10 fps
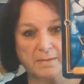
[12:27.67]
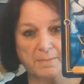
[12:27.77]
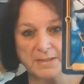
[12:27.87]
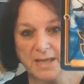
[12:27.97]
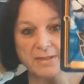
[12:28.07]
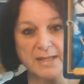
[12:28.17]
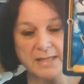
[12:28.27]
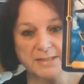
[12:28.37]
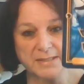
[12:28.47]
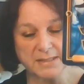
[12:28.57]
But death
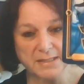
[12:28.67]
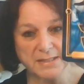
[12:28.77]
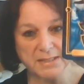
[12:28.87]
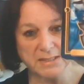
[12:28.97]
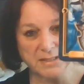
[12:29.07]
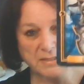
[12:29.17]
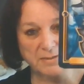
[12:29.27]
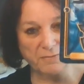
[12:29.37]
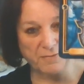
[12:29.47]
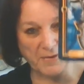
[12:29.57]
is
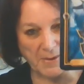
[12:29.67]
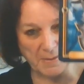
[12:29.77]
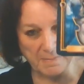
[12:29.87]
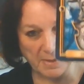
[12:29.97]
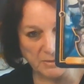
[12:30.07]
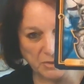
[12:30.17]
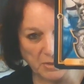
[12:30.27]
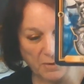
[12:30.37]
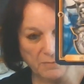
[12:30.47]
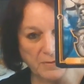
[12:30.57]
still very much
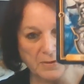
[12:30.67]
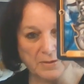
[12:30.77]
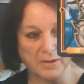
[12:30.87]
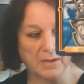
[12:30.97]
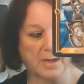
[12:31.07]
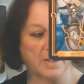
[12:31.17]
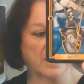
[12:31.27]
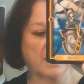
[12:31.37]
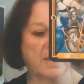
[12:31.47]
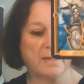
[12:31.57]
over
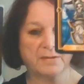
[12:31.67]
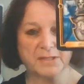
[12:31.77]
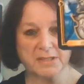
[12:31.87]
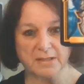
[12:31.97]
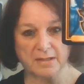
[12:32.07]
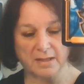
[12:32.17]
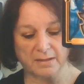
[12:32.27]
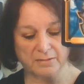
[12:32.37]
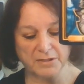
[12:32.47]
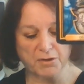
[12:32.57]

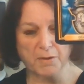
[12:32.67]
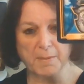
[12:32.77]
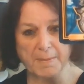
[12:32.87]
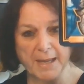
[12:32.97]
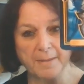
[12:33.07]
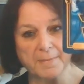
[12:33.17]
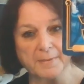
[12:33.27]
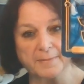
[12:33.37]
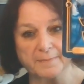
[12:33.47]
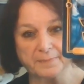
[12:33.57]
this group of people.